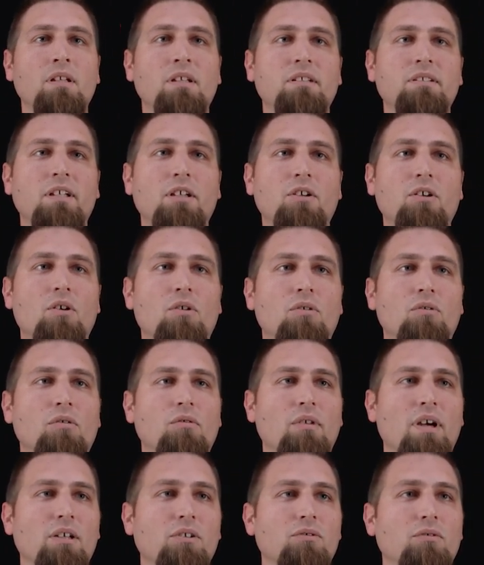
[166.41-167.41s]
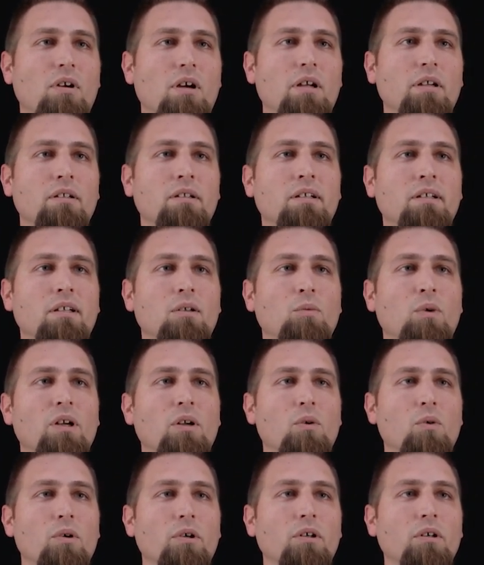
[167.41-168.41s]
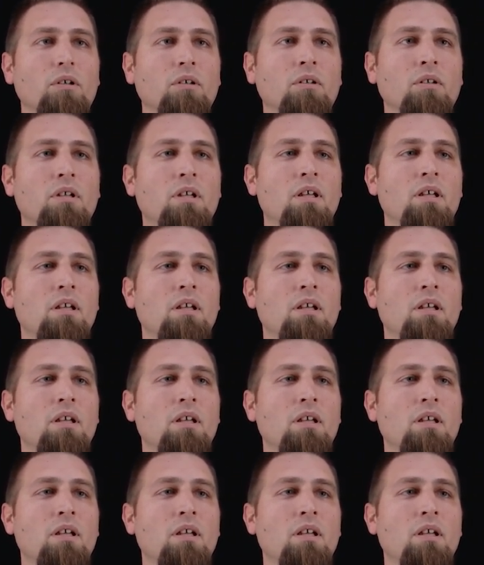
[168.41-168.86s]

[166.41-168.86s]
Let's say you go to a restaurant and want to order.